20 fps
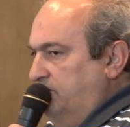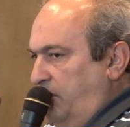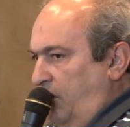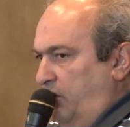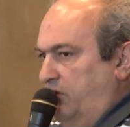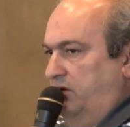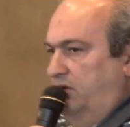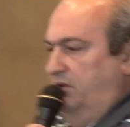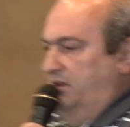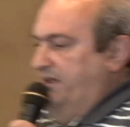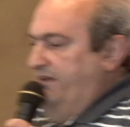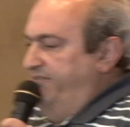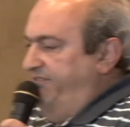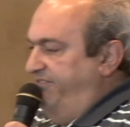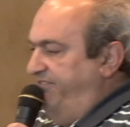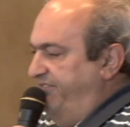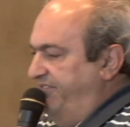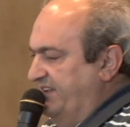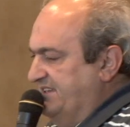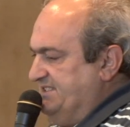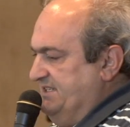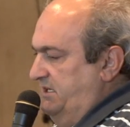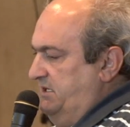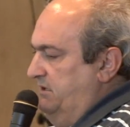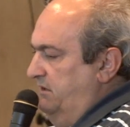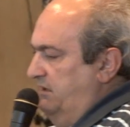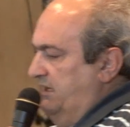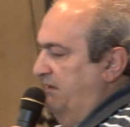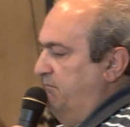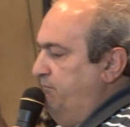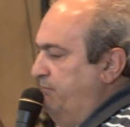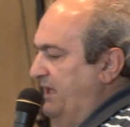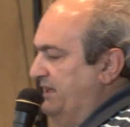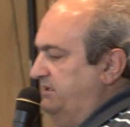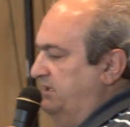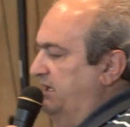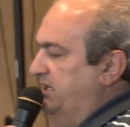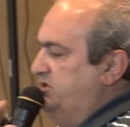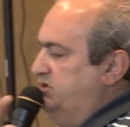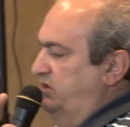moral and physical and
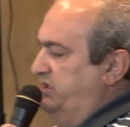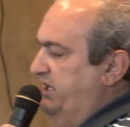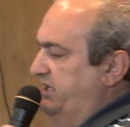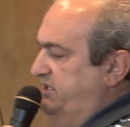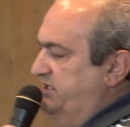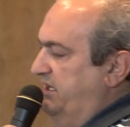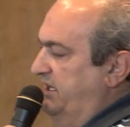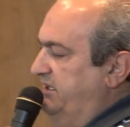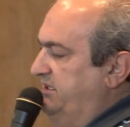mental education,